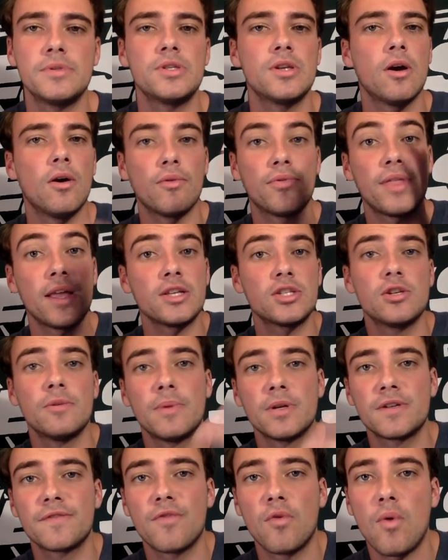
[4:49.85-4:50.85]
So thanks so
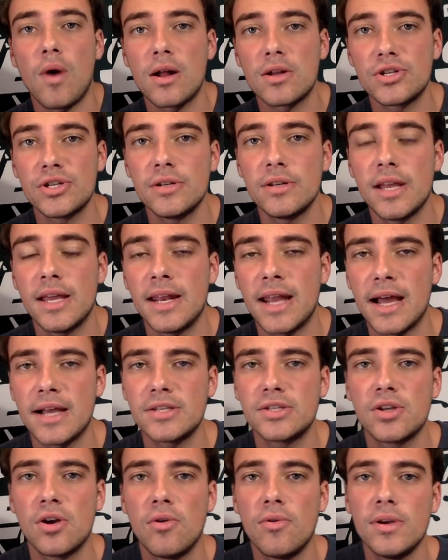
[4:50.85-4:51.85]
much for watching, and
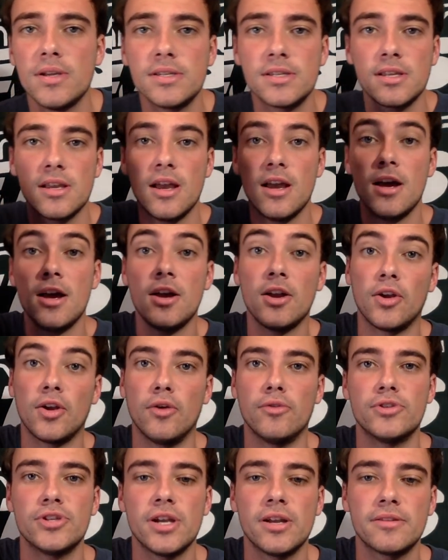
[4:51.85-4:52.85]
as always,
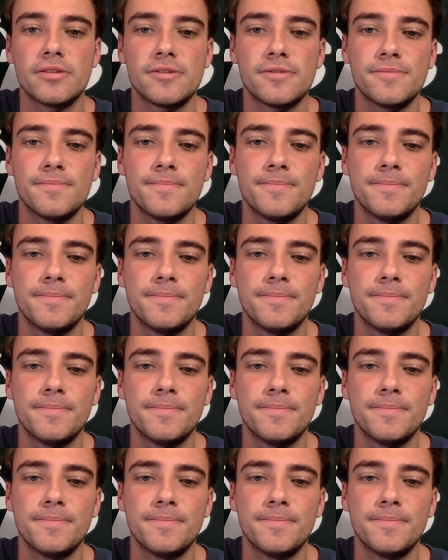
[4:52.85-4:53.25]
go Jets.